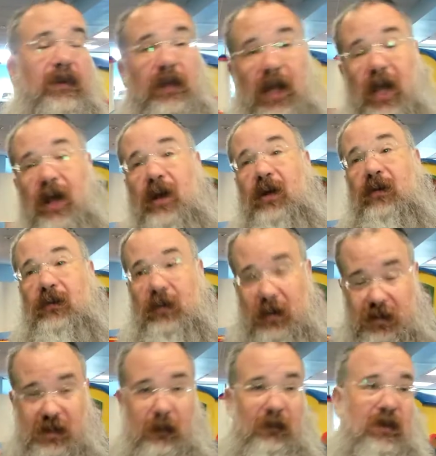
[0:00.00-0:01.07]
now
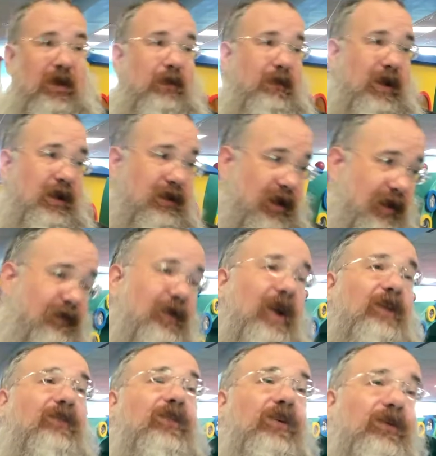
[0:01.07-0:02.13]
Hashem's going to make life
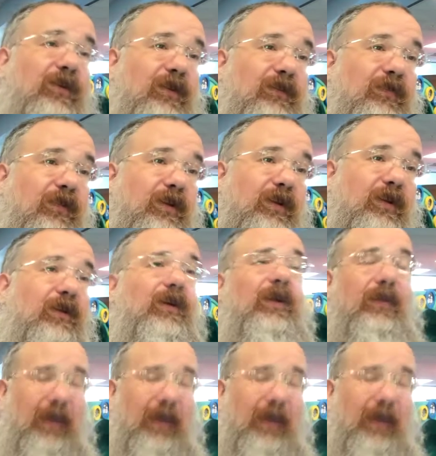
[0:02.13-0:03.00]
not so good for you.